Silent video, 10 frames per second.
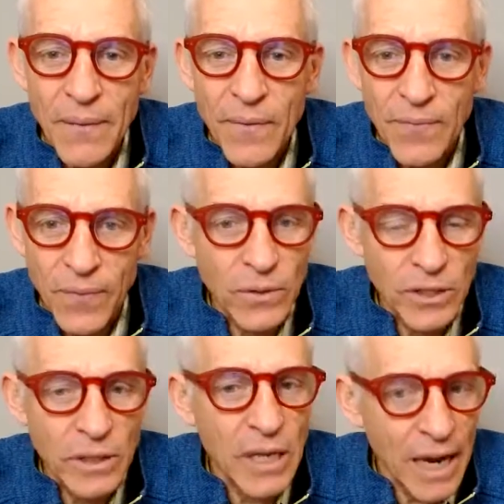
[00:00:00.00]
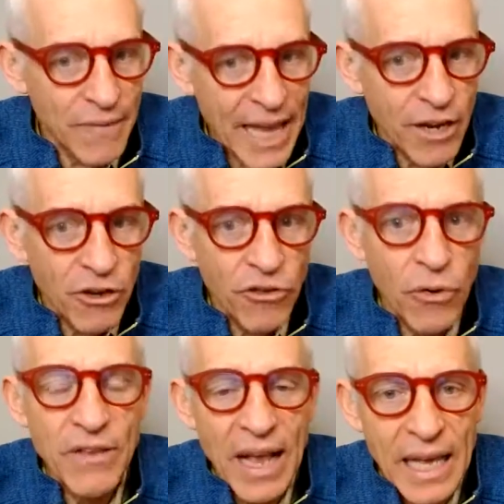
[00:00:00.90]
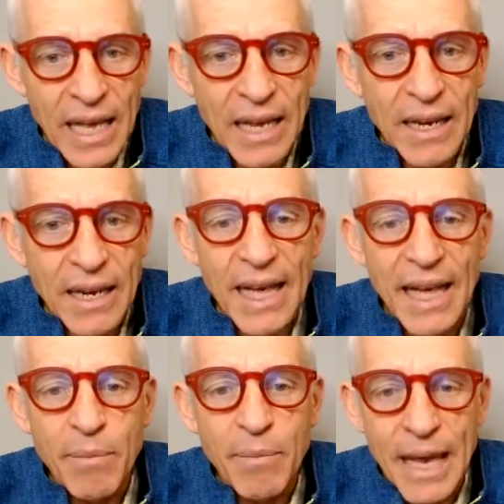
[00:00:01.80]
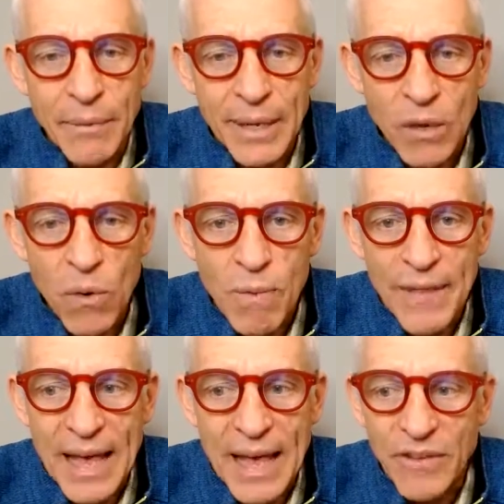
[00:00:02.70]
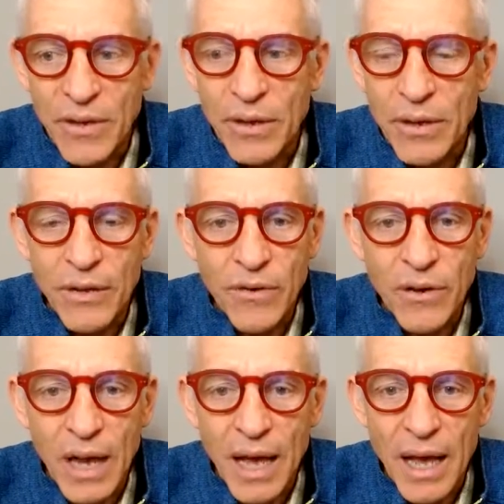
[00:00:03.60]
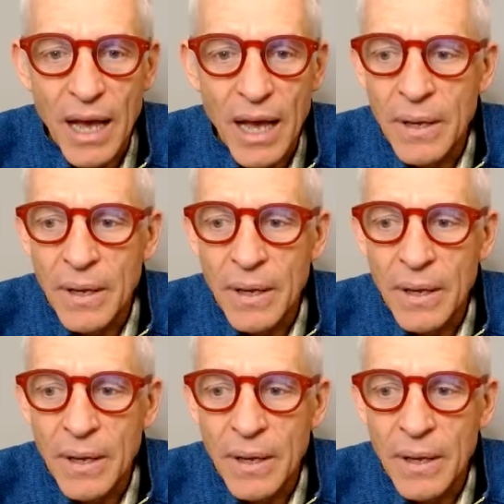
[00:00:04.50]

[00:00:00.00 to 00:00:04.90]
It's to kind of aid your storytelling and being able to incorporate that into your life.